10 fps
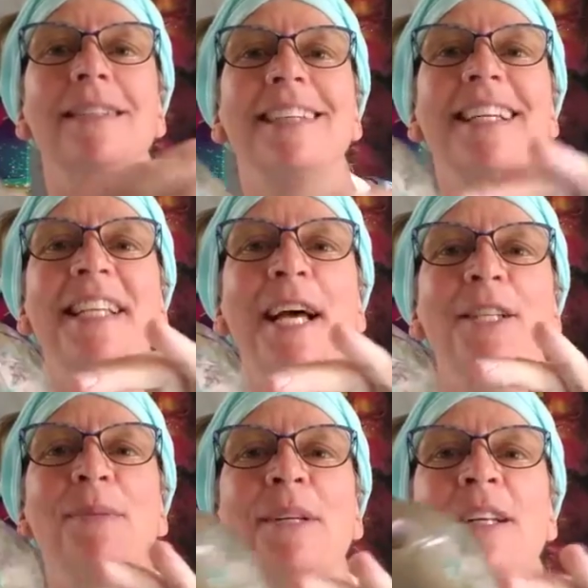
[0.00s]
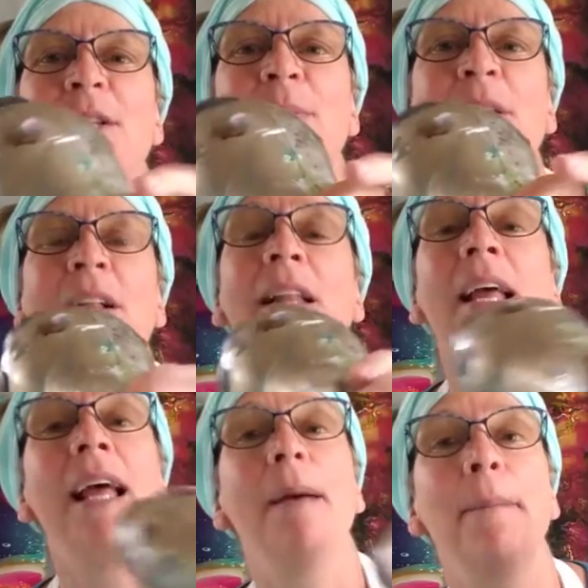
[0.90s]
attachment as well.
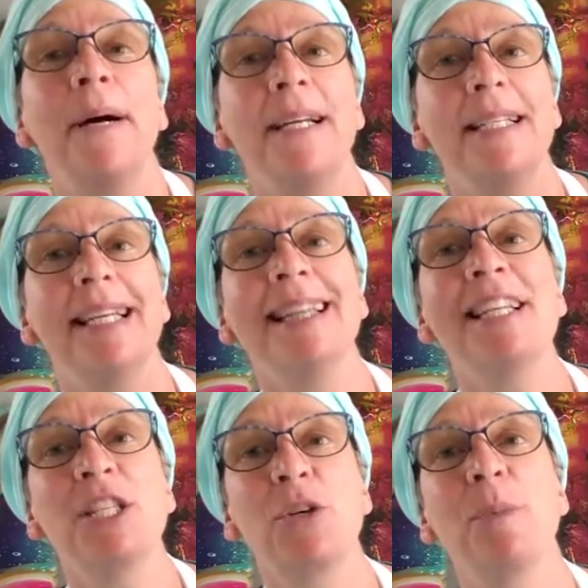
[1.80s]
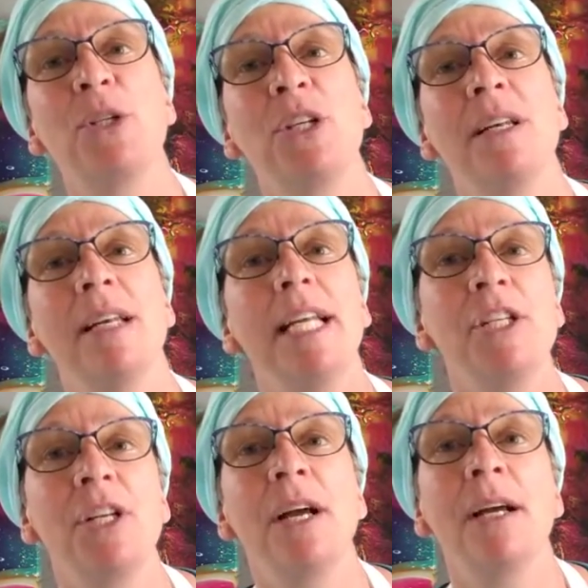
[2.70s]
But in the description, each
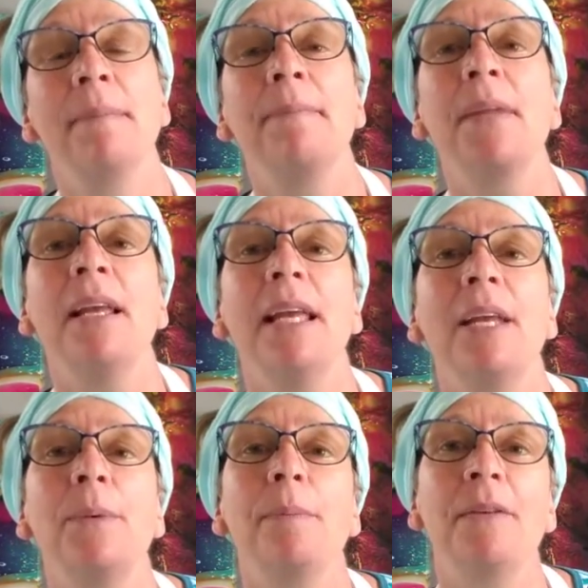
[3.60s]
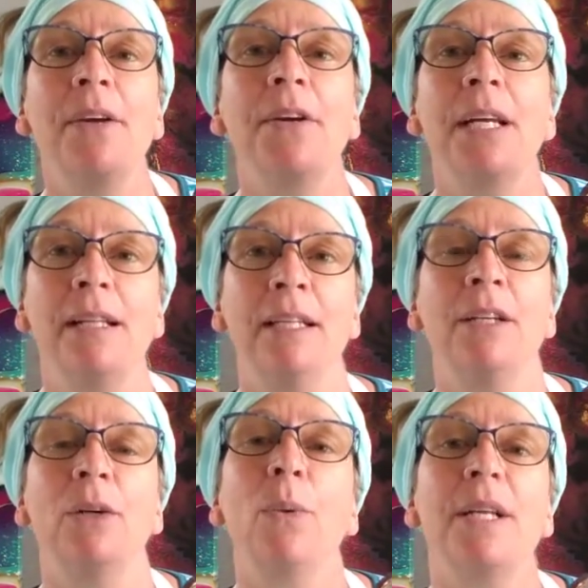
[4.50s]
time, it will be very
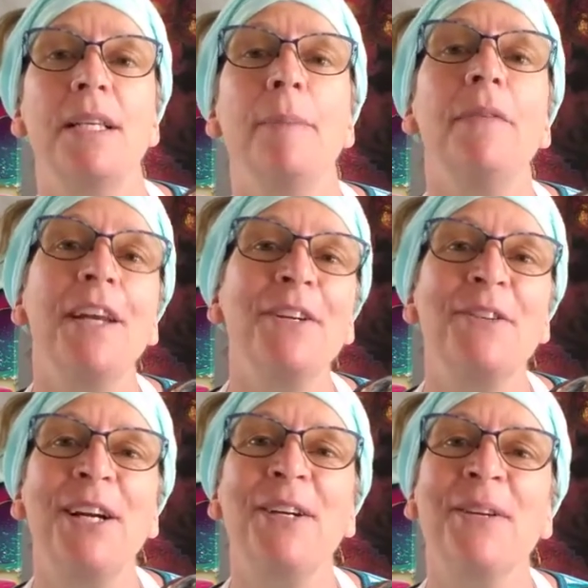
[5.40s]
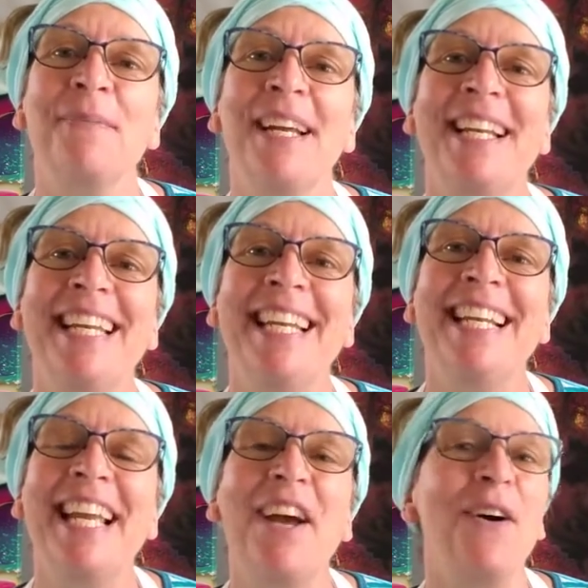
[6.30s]
clear what type of hairdryer you might need,
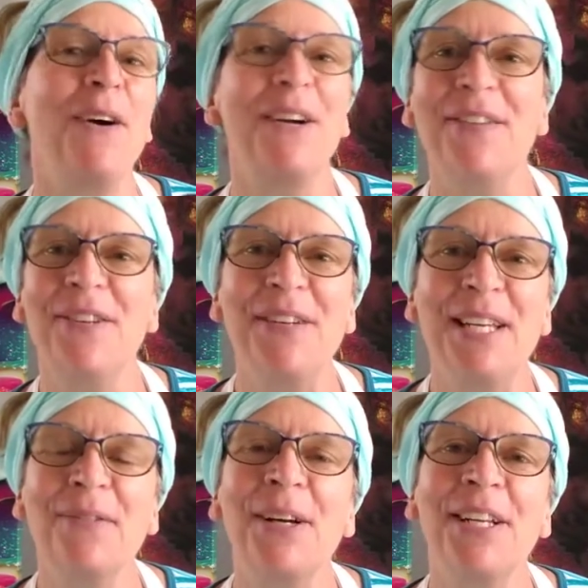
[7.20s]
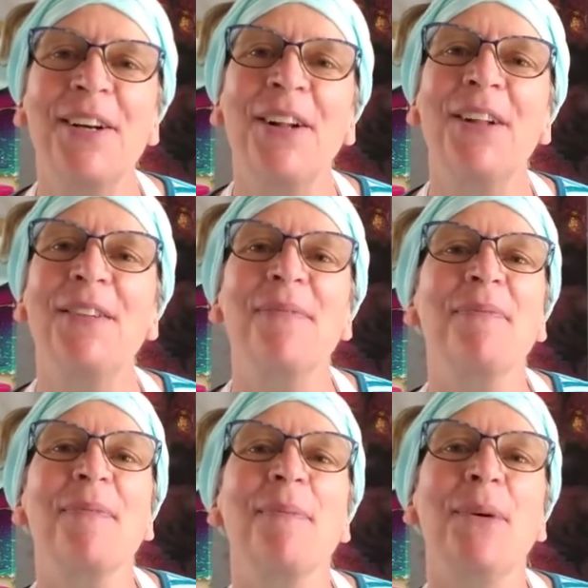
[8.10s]
or if you need one at all.
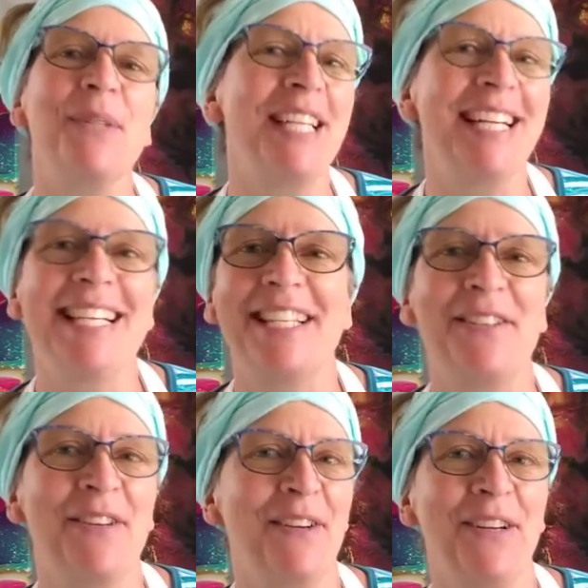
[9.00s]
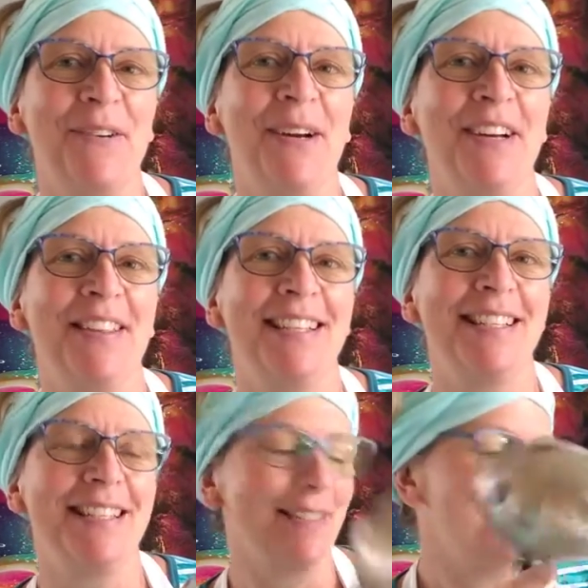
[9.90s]
Most techniques do not require
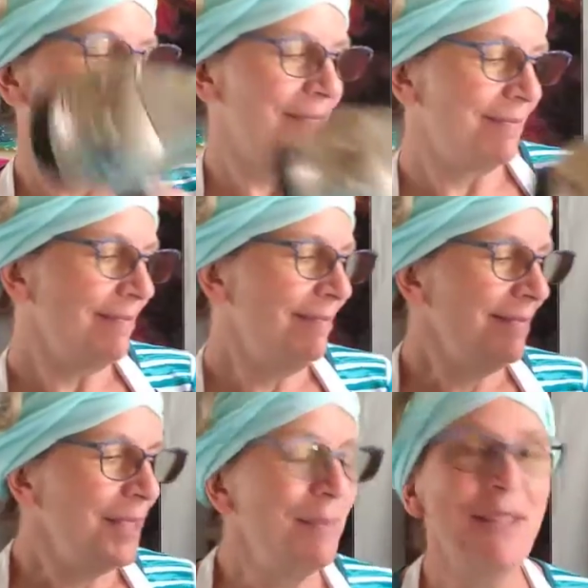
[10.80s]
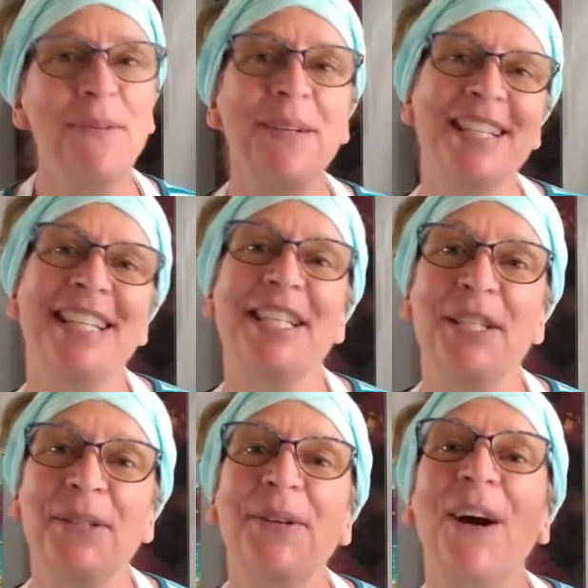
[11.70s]
this, but the ones that
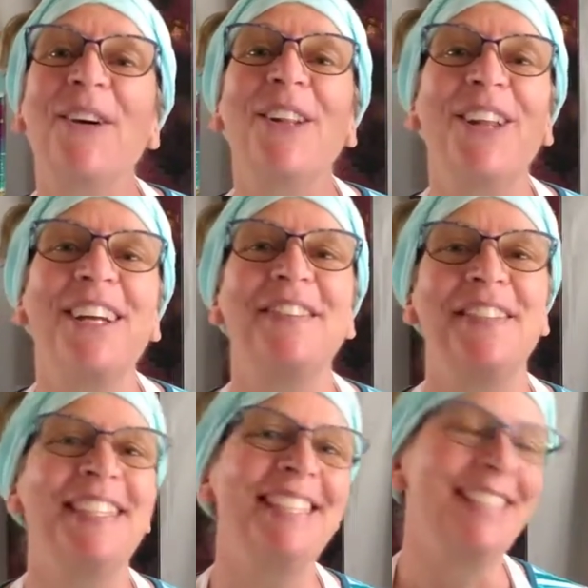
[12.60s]
do are a lot of fun.